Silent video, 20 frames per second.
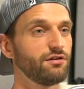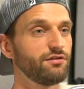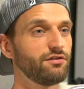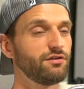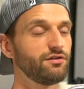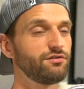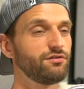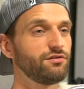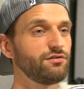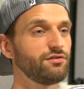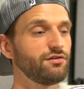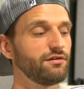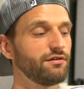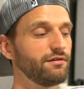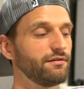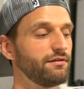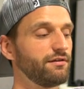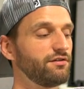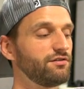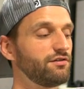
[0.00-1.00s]
This
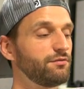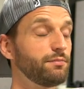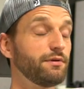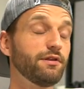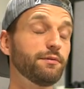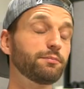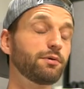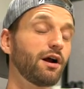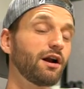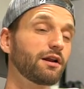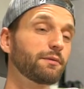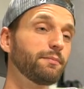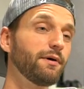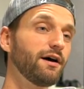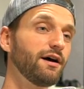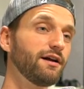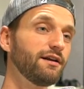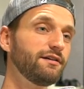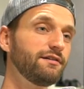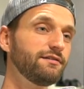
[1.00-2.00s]
has been the Product
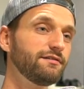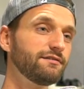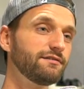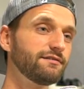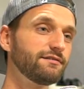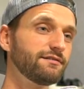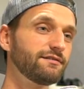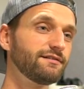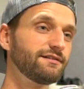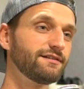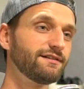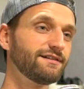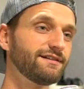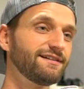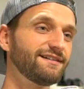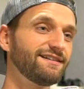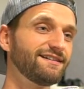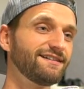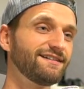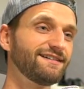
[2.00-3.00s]
Pod.
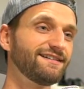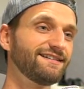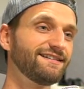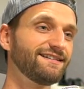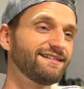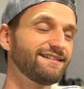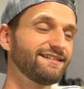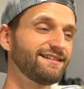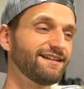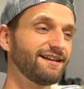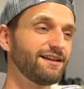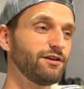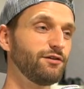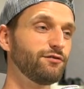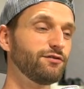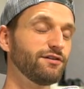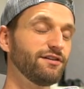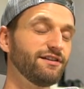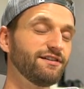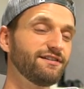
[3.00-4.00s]
Thank you
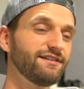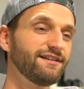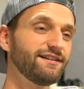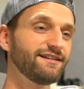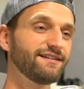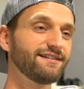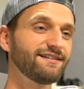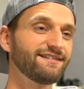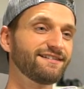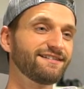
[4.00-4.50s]
for listening.